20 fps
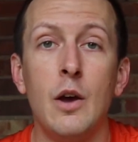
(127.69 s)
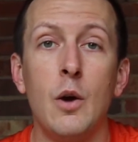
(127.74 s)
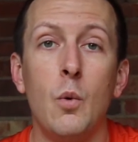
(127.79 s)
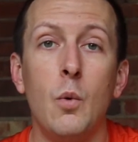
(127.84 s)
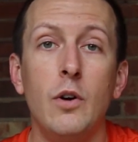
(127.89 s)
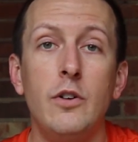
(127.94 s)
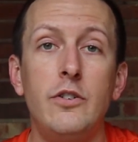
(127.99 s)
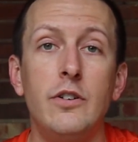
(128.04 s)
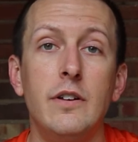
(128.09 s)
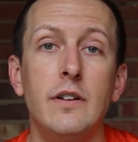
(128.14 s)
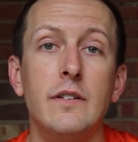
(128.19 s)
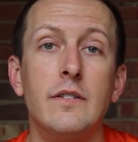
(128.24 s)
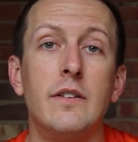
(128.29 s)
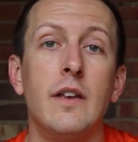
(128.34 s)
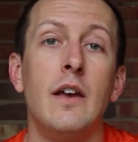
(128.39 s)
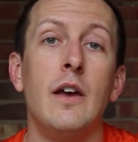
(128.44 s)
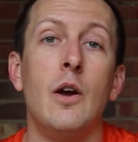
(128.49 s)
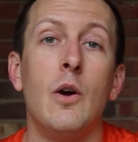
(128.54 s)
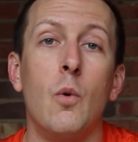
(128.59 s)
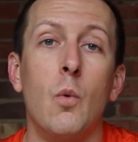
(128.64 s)
which is
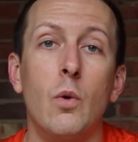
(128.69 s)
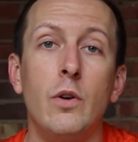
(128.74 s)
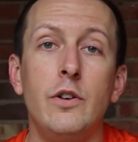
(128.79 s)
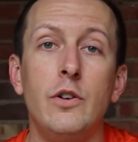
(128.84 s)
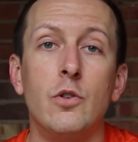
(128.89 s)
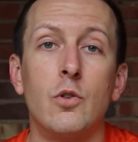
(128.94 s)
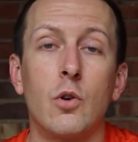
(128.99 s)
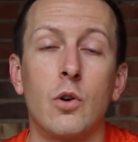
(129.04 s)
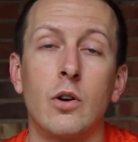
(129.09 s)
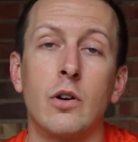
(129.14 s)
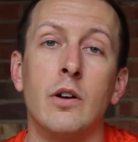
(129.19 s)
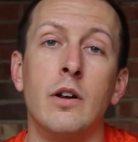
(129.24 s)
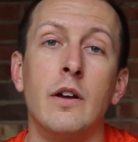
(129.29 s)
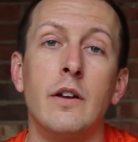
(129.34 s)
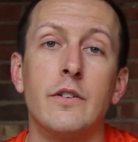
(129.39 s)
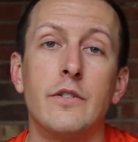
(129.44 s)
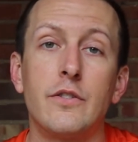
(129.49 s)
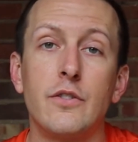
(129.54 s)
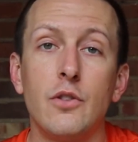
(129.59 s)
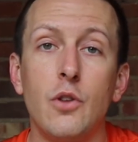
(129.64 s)
when you're
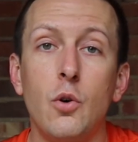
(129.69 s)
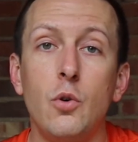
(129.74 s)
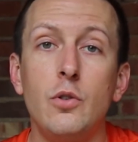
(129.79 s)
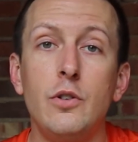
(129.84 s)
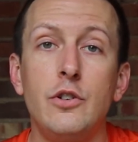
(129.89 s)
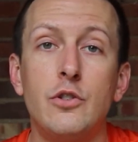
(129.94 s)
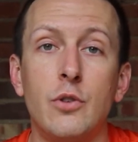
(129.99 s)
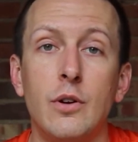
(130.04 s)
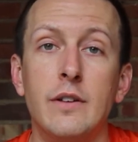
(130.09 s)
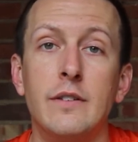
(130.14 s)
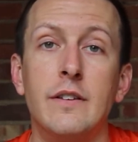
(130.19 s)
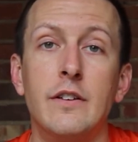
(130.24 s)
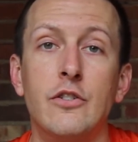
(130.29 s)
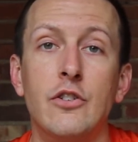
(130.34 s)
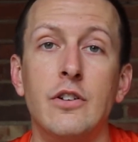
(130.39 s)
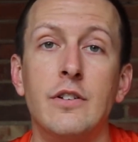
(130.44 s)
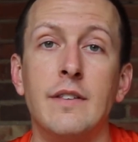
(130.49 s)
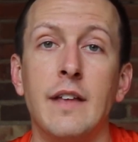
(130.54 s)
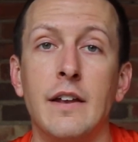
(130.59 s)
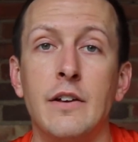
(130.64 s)
slowly
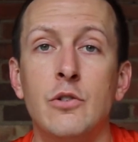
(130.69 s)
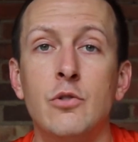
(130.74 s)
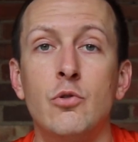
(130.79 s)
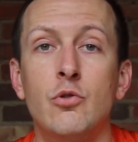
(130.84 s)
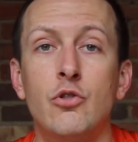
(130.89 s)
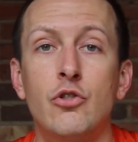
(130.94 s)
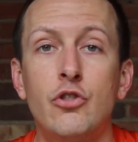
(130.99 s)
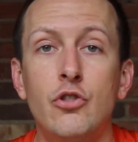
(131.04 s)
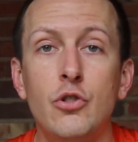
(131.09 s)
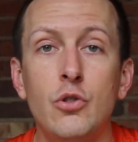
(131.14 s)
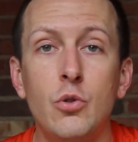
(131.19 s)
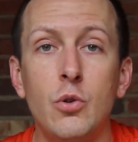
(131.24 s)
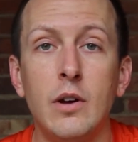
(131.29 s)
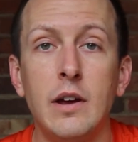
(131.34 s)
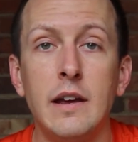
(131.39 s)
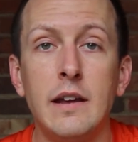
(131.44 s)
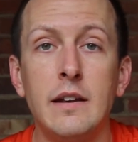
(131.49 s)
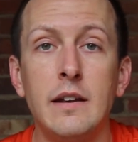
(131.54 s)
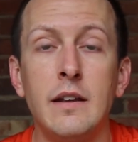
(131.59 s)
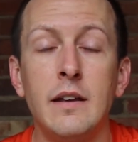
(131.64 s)
transitioning that new shoe
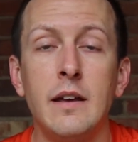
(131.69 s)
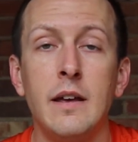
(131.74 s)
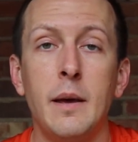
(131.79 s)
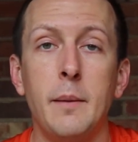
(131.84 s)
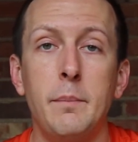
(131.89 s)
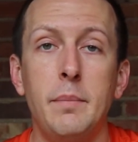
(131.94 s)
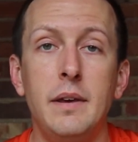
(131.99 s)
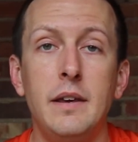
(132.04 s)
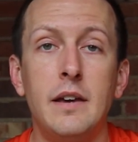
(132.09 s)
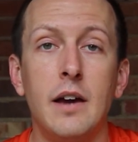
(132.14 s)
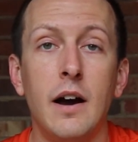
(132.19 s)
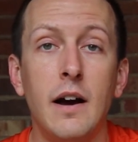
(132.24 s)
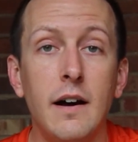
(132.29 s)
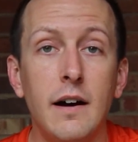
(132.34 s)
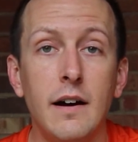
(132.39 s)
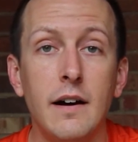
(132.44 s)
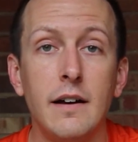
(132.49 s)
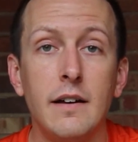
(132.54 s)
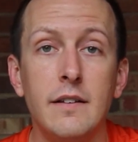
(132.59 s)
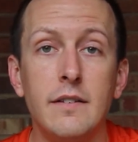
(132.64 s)
in,
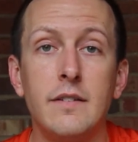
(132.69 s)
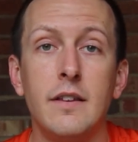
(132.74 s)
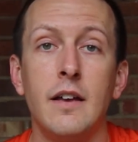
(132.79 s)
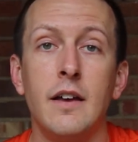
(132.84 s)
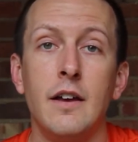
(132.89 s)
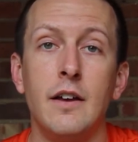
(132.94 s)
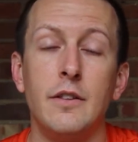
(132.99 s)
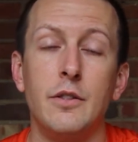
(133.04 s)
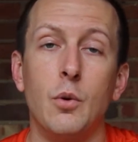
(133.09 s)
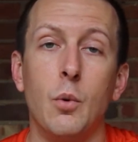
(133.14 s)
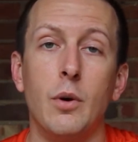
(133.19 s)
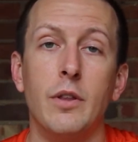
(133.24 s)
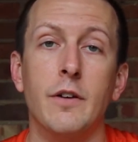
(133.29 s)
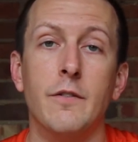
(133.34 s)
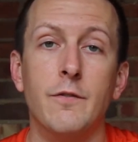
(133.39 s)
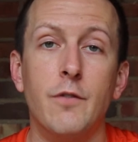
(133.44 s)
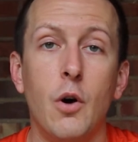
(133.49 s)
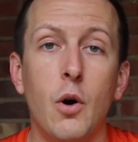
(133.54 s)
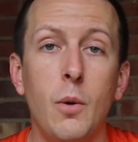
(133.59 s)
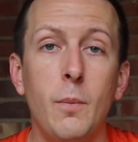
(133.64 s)
because the way the
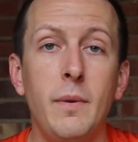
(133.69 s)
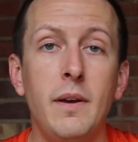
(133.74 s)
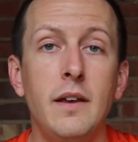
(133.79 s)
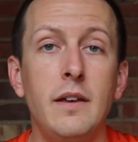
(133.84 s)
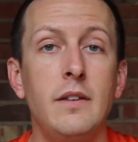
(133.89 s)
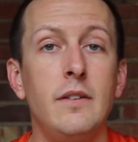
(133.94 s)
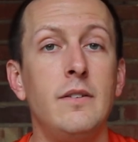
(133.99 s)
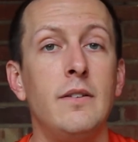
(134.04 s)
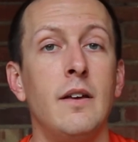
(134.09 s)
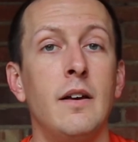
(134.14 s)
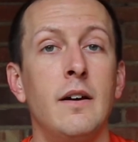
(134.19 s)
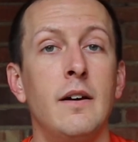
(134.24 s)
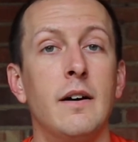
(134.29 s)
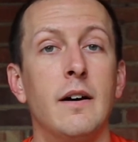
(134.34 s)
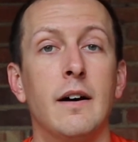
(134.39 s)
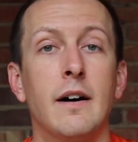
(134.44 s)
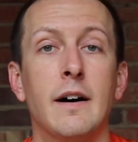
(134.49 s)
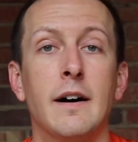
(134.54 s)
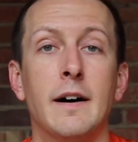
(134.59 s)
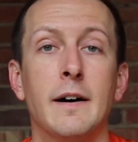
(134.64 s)
foam is,
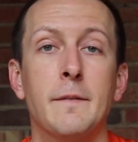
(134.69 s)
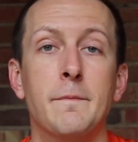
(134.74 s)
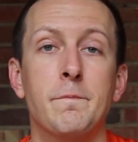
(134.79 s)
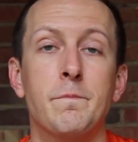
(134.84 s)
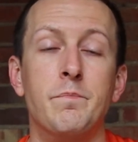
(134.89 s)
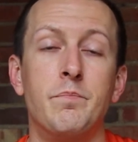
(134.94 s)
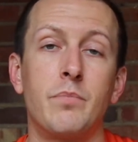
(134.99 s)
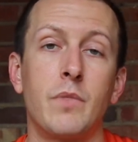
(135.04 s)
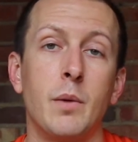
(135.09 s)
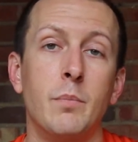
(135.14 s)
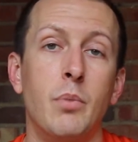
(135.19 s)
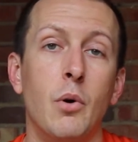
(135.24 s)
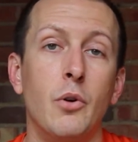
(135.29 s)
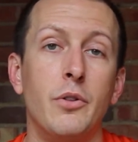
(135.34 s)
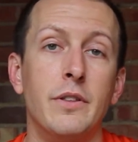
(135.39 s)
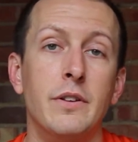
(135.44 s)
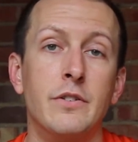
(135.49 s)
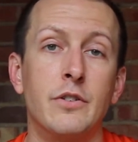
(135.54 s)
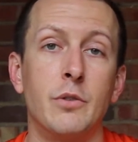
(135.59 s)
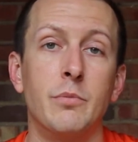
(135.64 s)

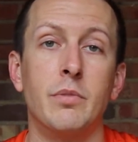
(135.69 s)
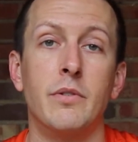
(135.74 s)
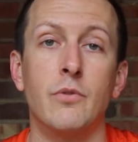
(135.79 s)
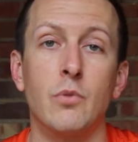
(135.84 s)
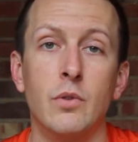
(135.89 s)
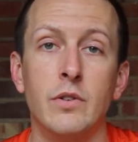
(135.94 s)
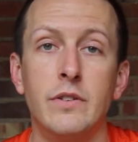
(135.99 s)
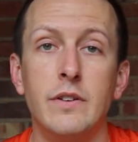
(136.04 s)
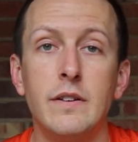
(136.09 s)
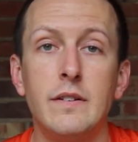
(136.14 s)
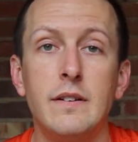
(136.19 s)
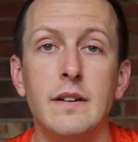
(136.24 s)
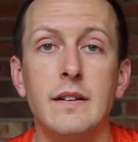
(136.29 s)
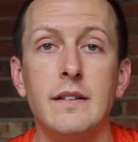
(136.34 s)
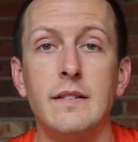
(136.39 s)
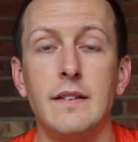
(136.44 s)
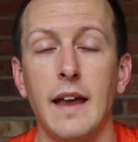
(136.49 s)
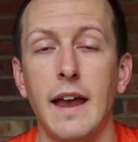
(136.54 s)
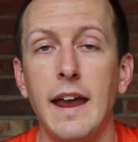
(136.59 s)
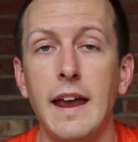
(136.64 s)
both in terms of
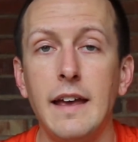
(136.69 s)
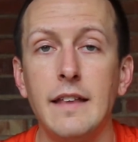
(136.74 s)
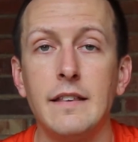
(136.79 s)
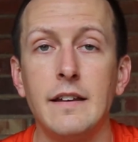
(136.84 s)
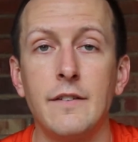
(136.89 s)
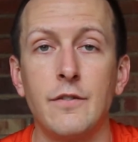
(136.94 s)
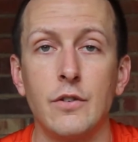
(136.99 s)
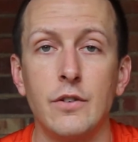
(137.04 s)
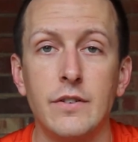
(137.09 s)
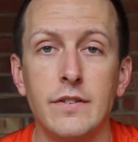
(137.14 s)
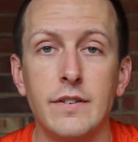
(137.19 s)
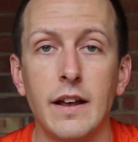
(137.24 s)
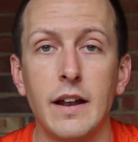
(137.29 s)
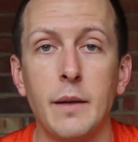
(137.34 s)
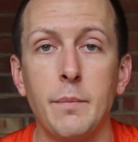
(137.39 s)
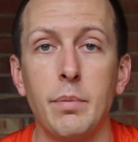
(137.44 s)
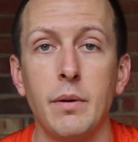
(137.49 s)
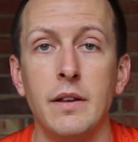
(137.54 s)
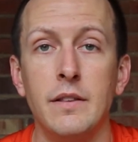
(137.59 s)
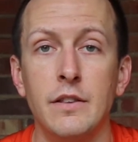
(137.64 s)
resistance and the different
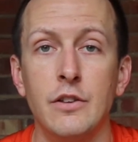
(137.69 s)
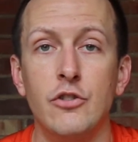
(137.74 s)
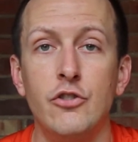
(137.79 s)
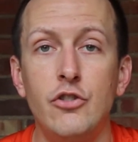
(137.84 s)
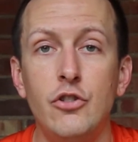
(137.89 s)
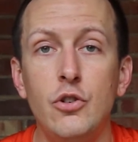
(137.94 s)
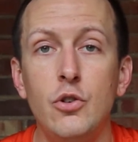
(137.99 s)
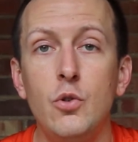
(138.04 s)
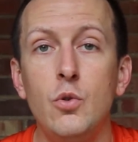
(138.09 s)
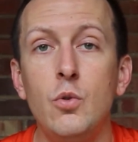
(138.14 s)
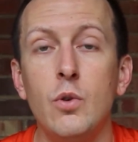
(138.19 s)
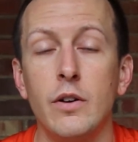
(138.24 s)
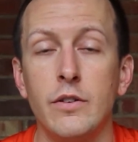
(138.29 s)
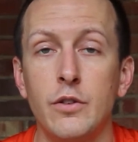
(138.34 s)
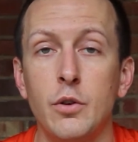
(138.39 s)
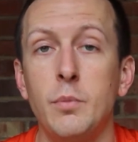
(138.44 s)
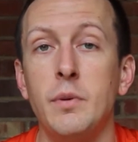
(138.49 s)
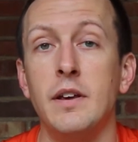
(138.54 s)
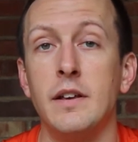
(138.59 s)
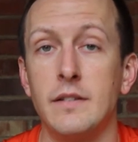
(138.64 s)
setup in the shoe,
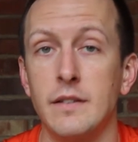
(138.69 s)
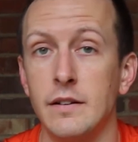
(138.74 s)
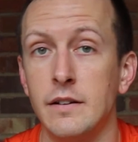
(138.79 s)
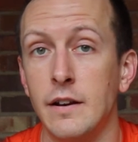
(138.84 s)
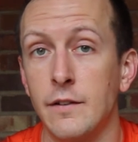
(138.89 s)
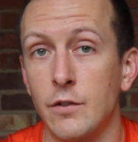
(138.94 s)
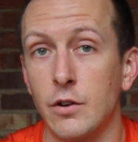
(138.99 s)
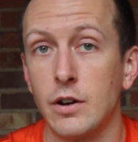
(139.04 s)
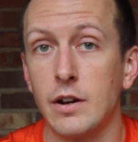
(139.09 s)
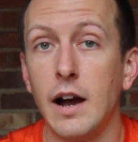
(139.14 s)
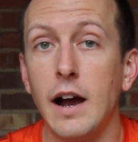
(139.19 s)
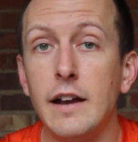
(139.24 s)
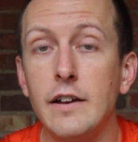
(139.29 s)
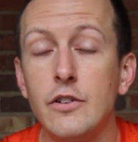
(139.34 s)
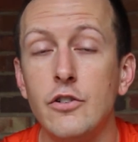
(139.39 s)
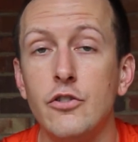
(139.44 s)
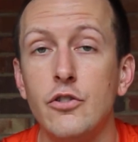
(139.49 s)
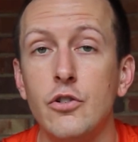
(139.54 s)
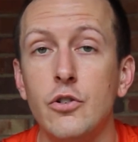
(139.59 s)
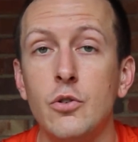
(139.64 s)
assuming it's a different kind
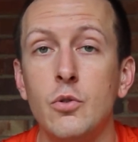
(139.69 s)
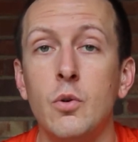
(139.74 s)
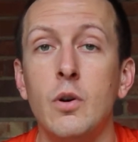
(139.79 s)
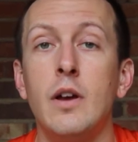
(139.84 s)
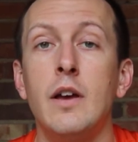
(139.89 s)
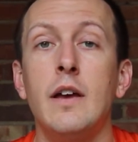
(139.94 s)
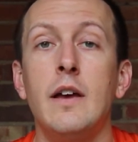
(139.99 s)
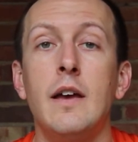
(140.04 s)
of shoe,